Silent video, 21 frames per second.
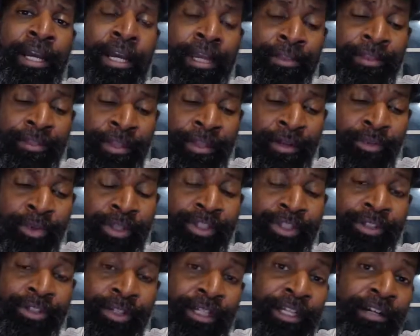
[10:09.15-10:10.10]
And then
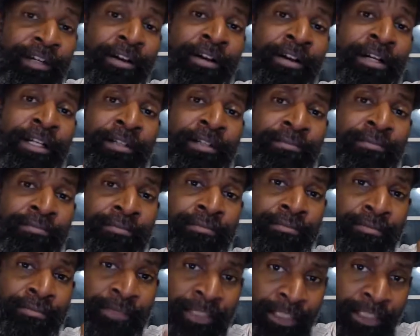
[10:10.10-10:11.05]
once you click on it,
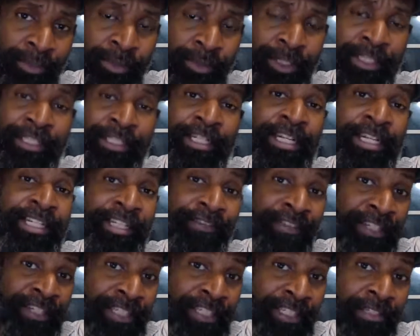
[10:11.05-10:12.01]
see what it says.
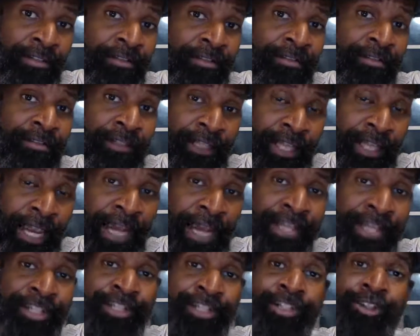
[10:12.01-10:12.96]
If it still
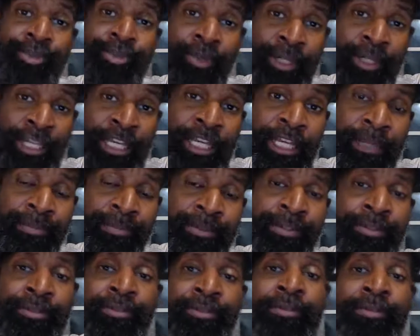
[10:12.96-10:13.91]
catches you and keeps
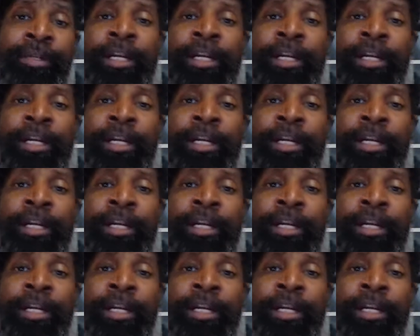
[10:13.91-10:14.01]
you,